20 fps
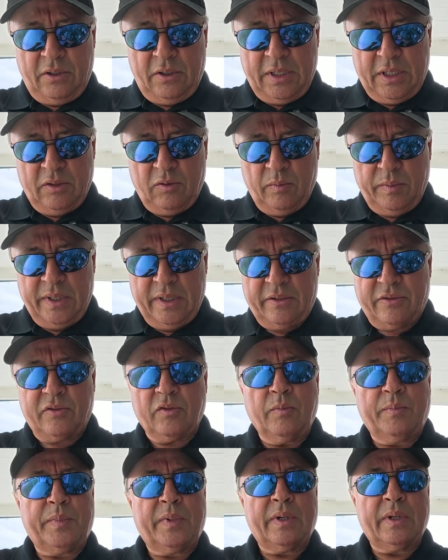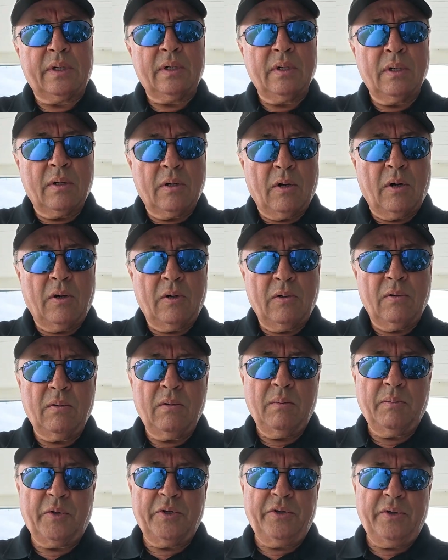don't need to be super
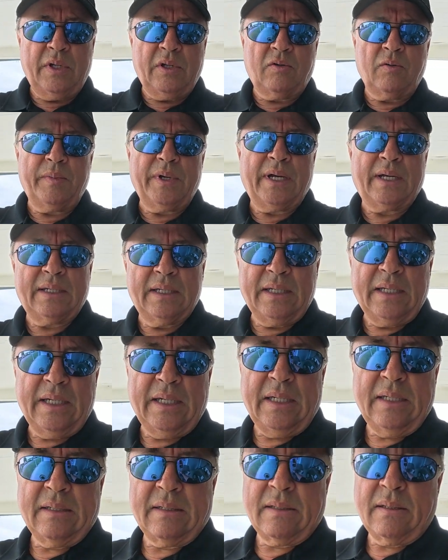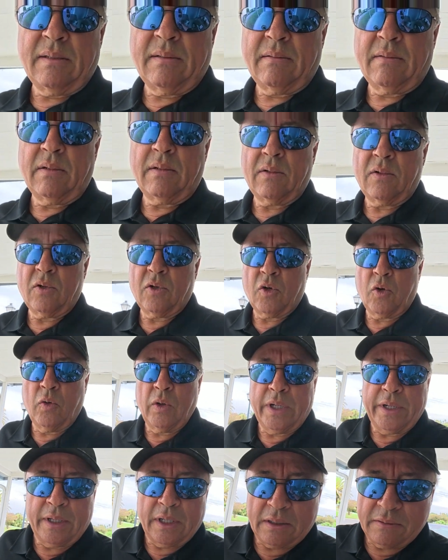cold, but you need to be at least
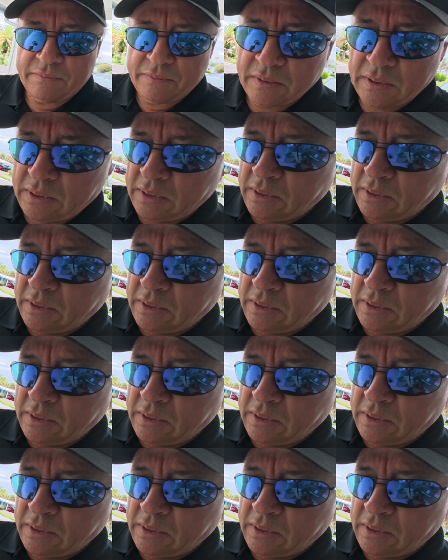cool enough.